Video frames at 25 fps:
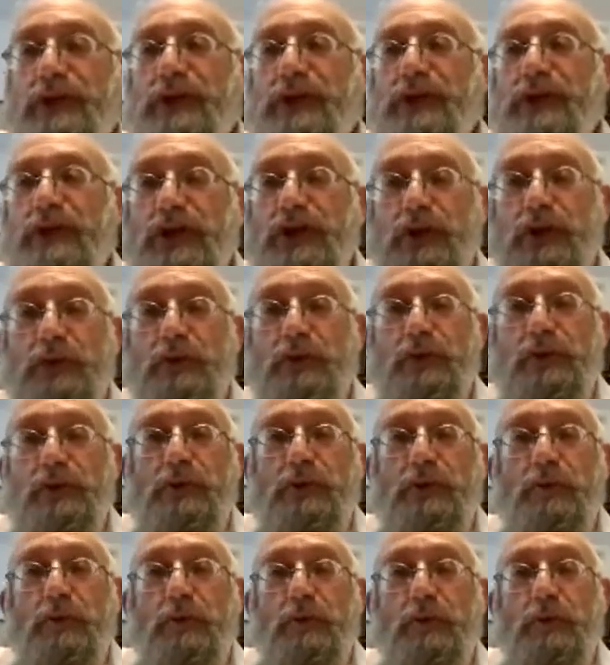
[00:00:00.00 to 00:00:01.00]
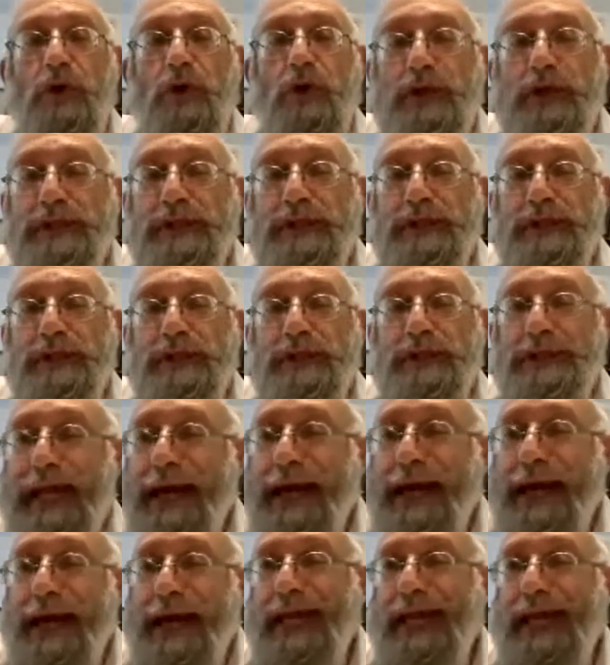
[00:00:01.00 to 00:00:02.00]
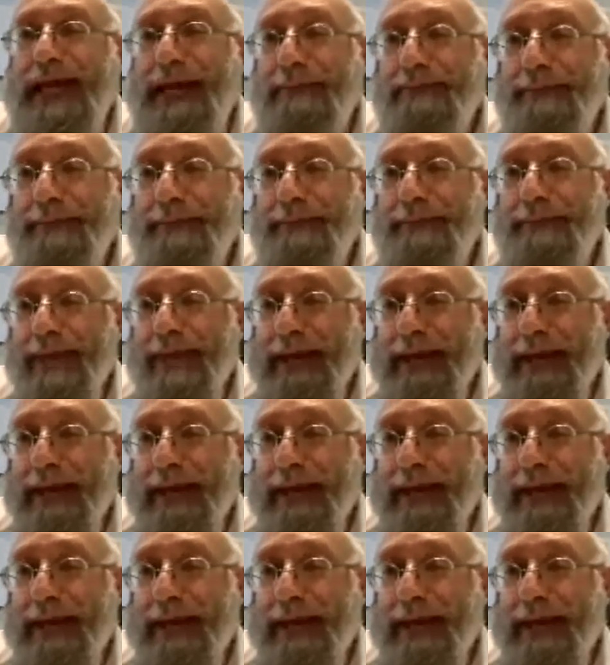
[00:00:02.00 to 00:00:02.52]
you walked out and came back,